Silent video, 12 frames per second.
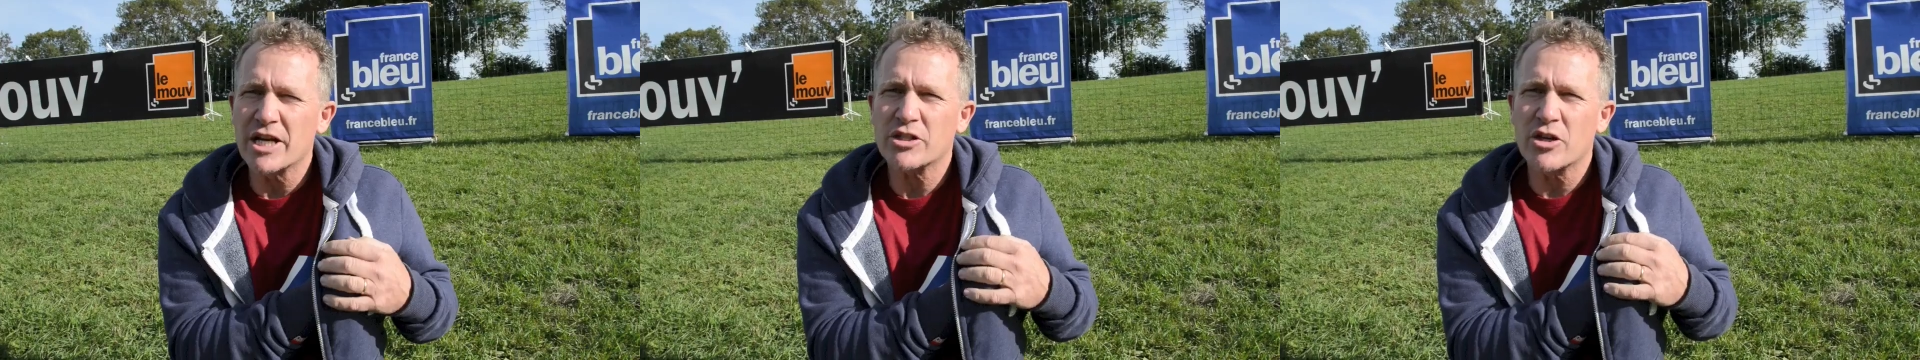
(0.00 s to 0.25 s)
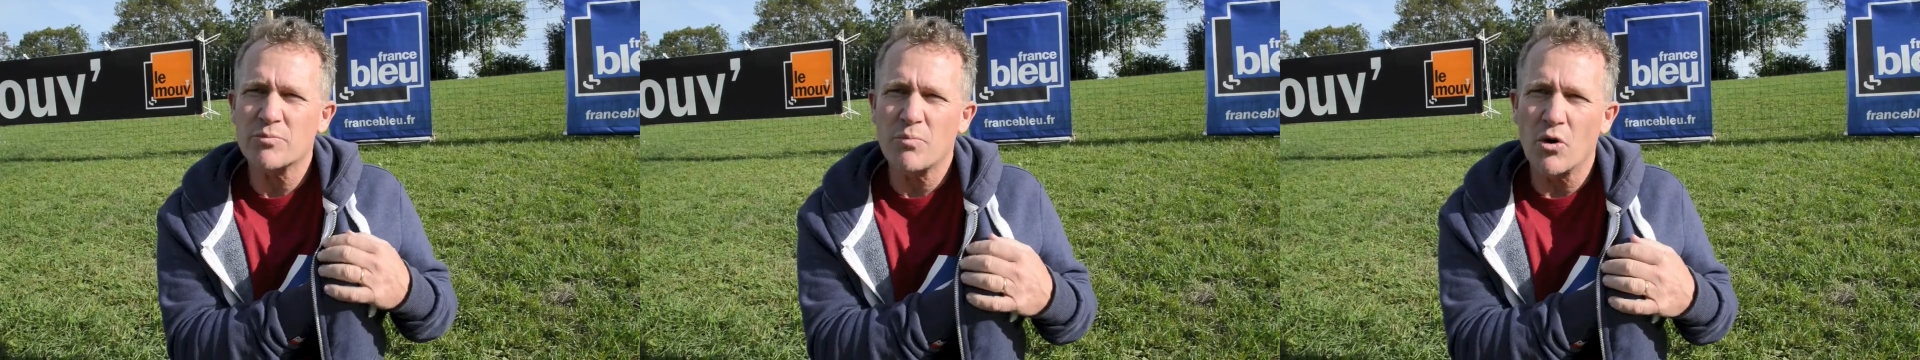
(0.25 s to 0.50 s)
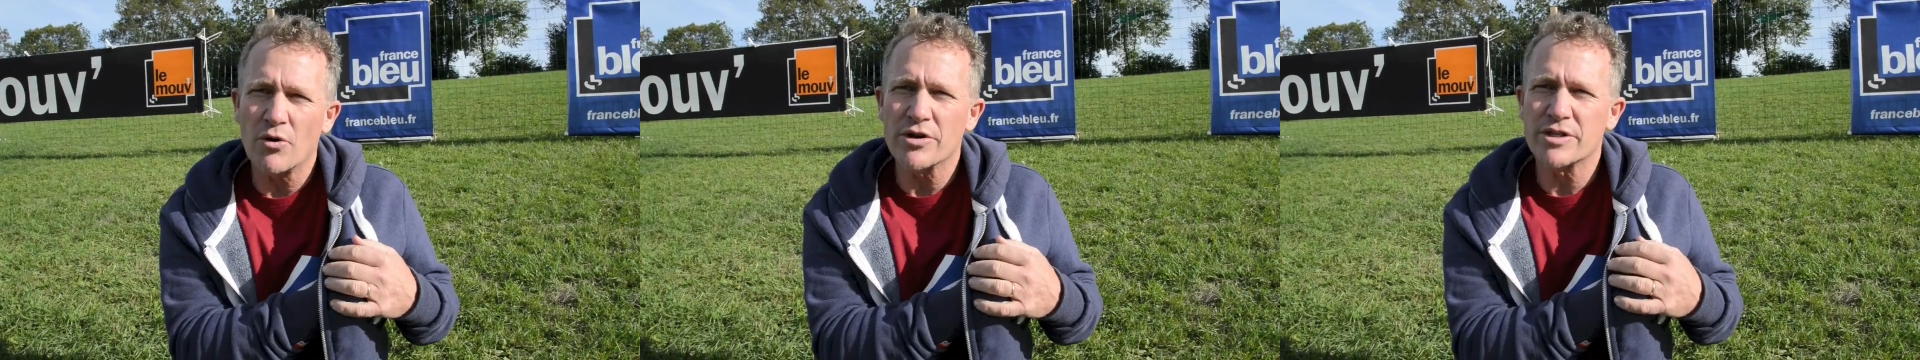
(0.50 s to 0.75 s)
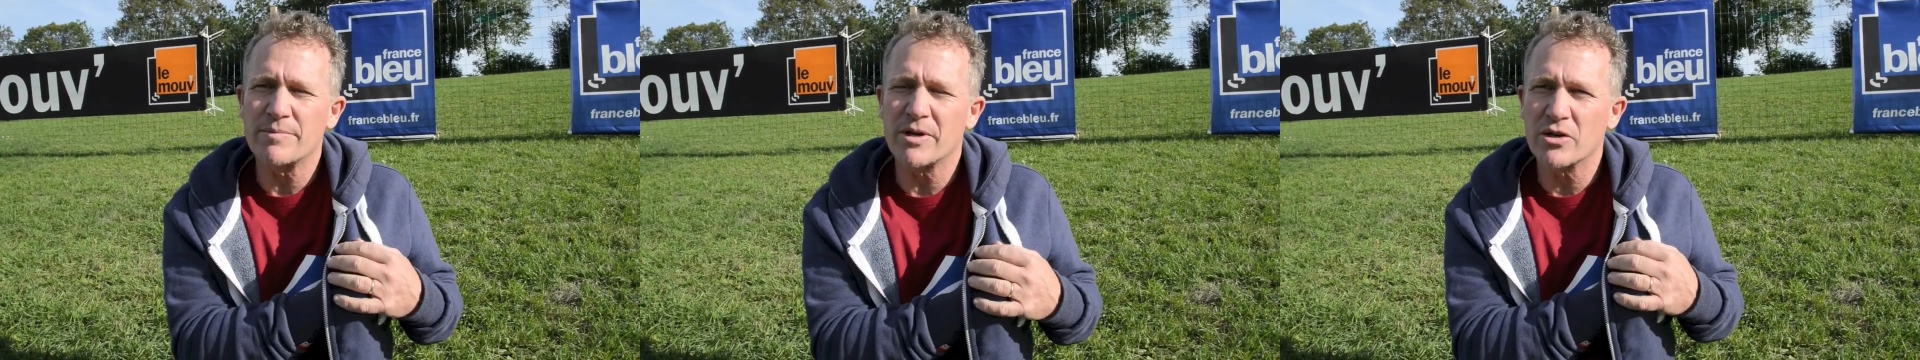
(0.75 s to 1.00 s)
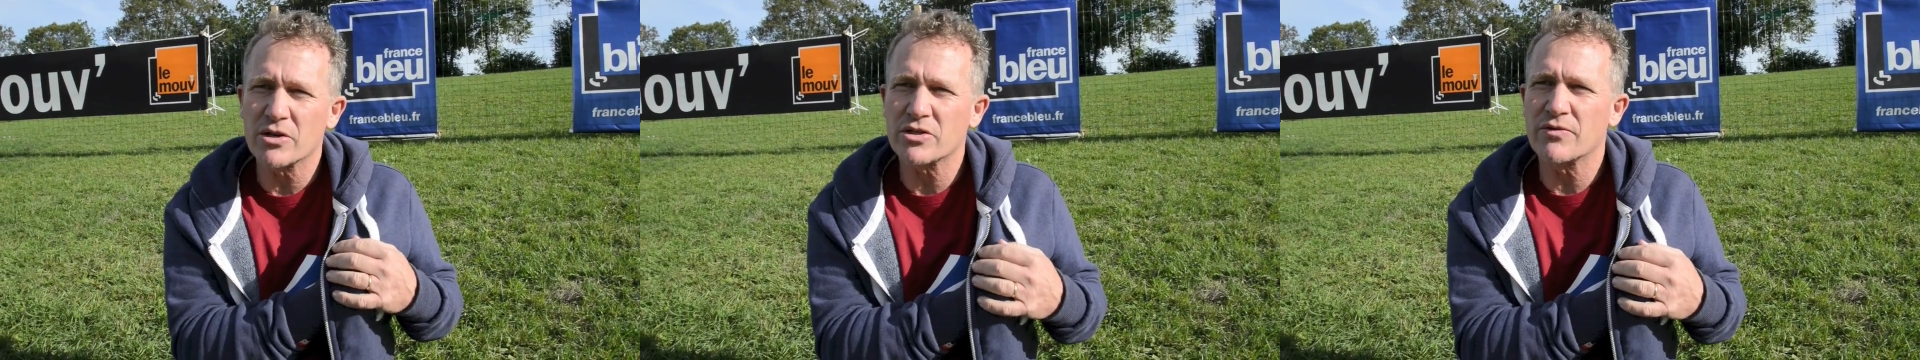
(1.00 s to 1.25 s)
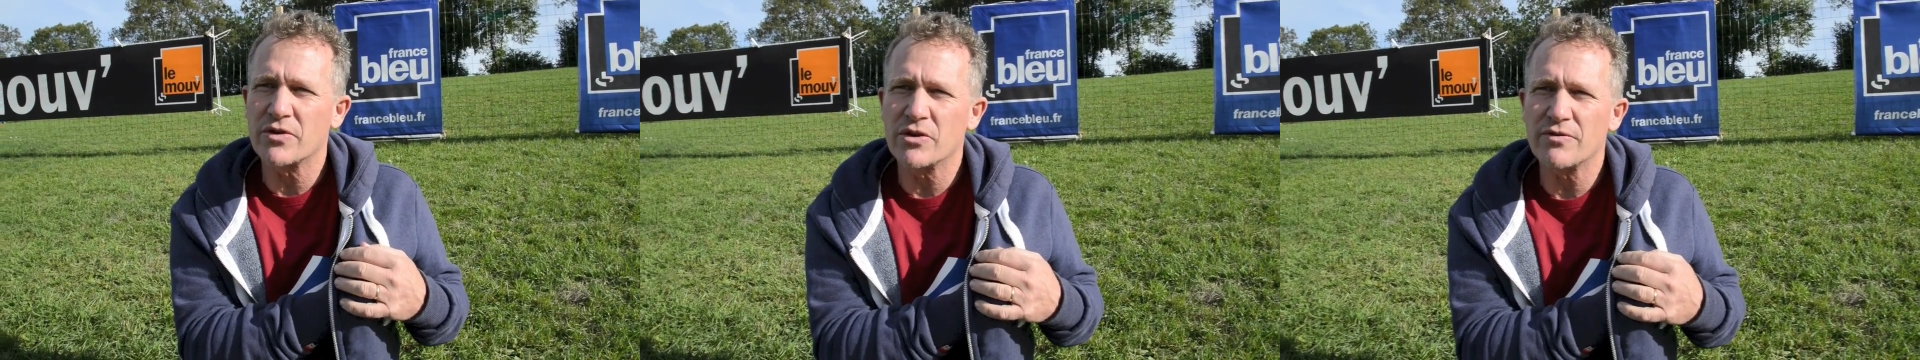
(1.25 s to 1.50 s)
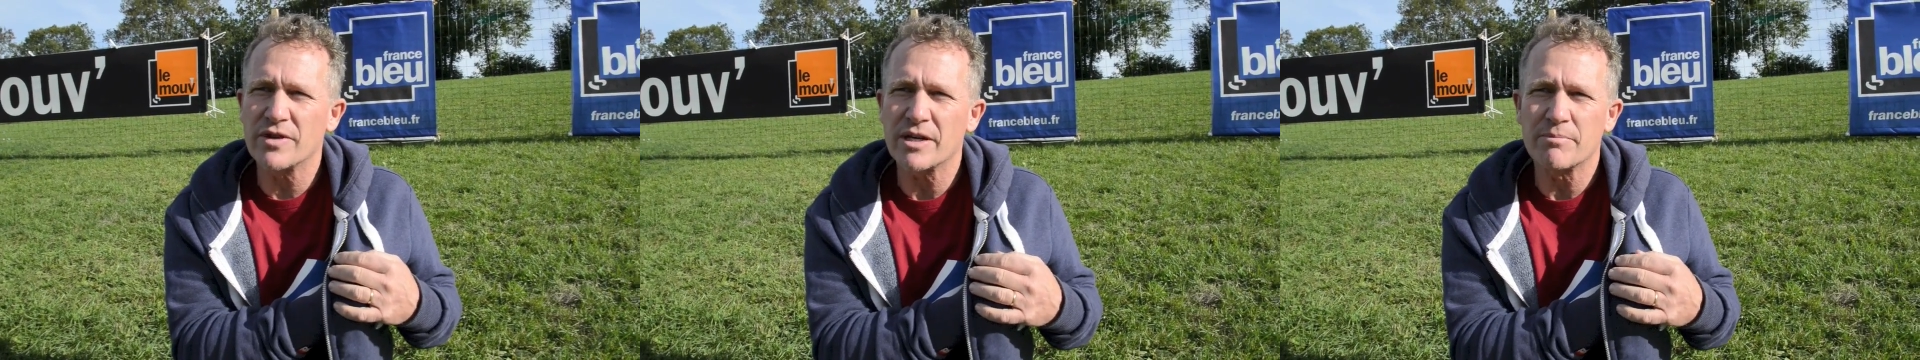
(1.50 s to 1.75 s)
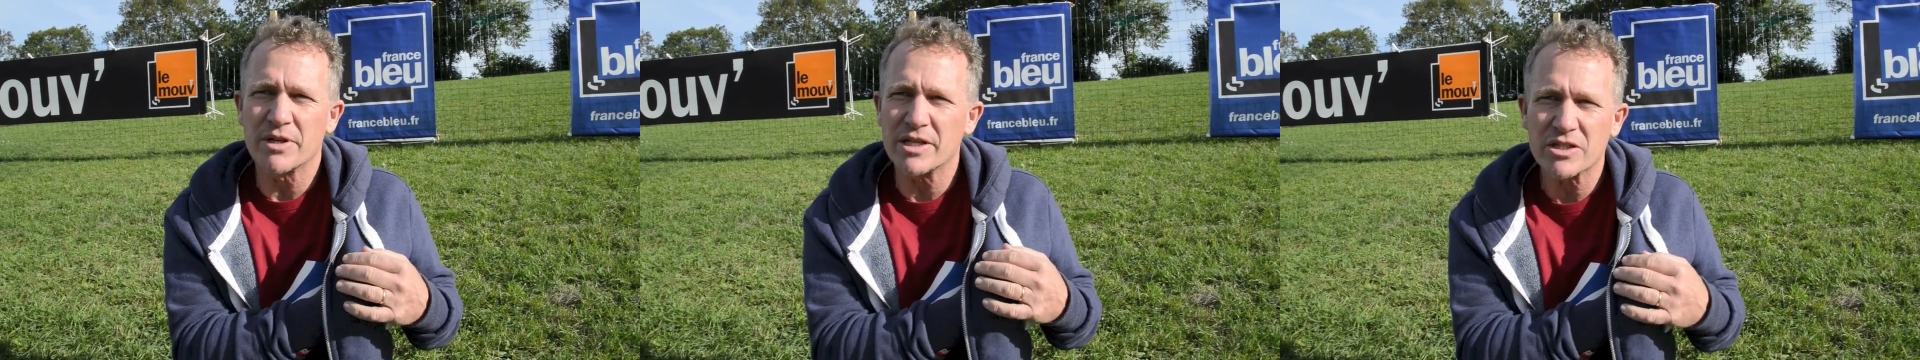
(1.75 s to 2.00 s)
edge goes porous because of UV,
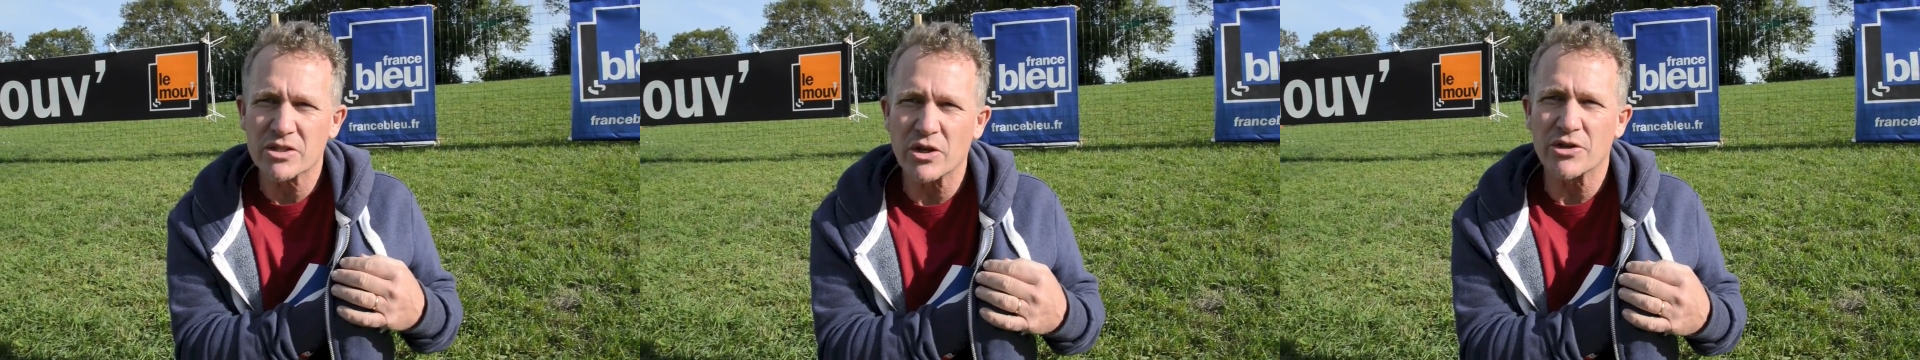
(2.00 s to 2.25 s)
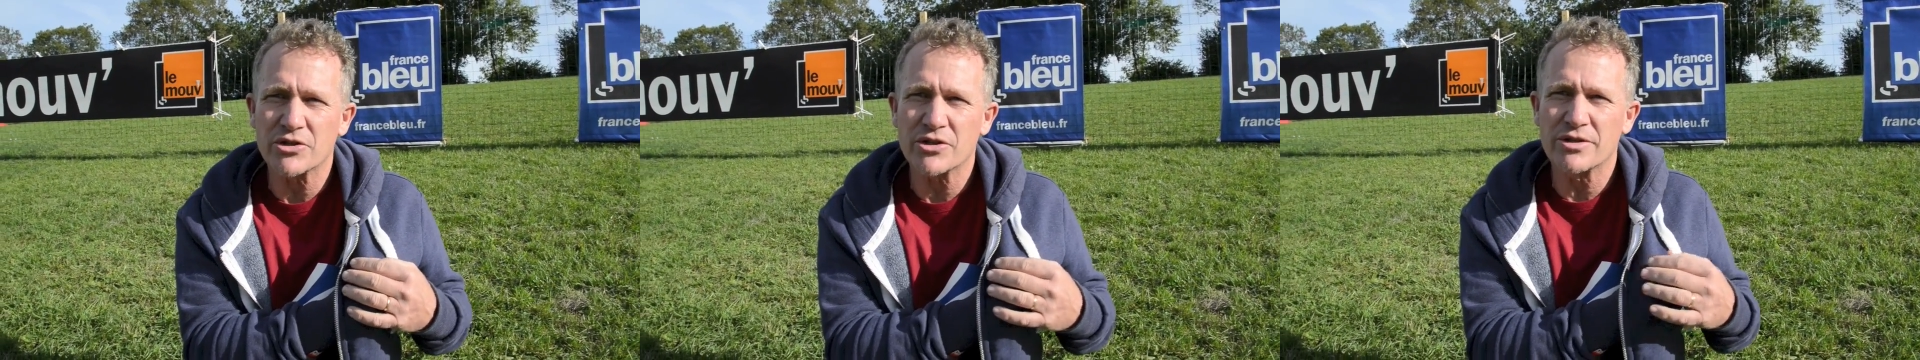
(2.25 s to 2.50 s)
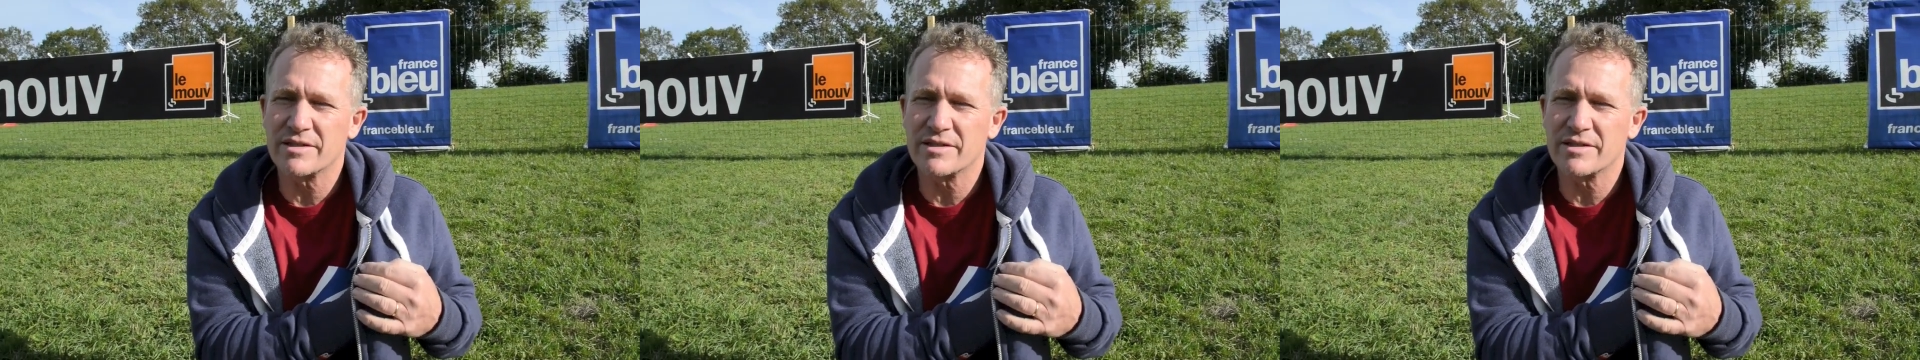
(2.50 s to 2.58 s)
but it's not true.